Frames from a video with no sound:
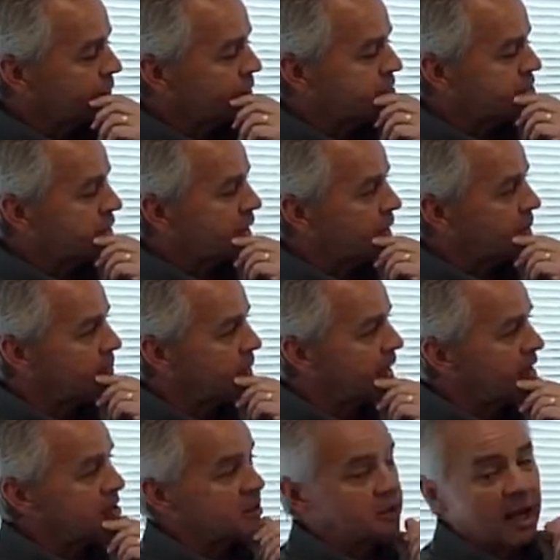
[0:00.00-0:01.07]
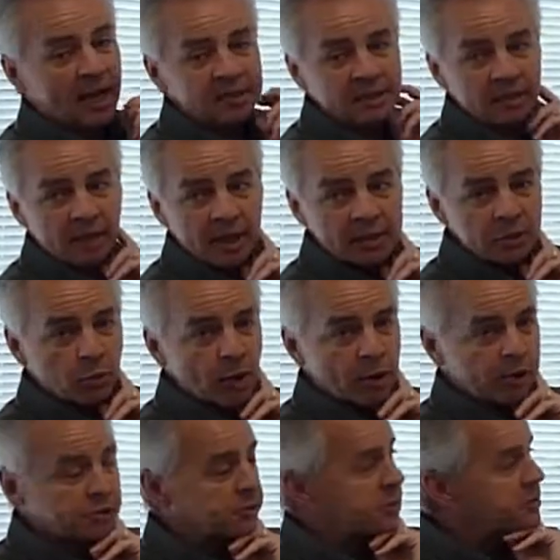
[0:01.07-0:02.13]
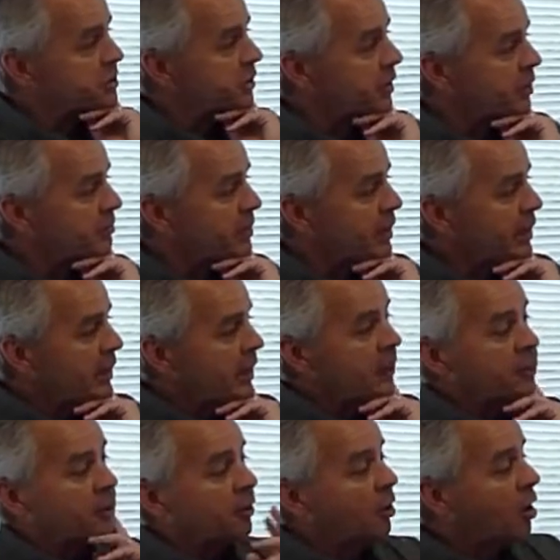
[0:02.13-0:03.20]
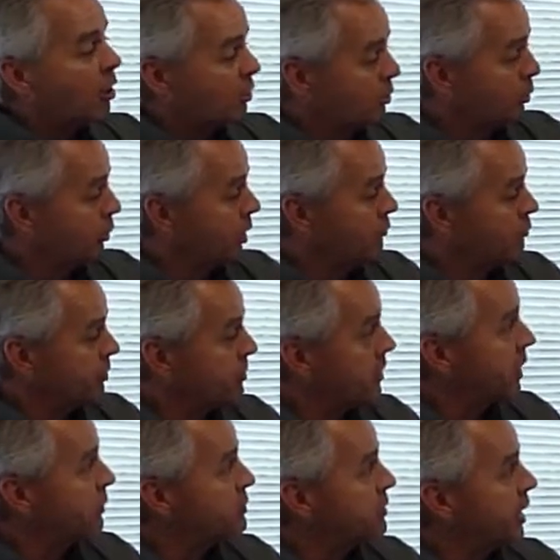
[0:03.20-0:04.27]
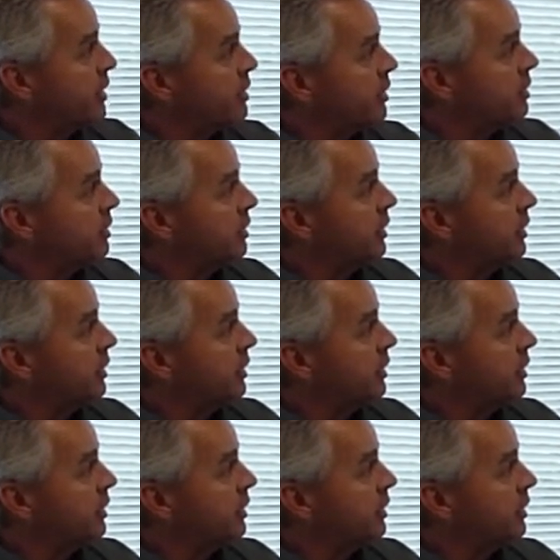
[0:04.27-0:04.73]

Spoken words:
which has lots and lots of water trees in them, and they're all growing from the outside in. And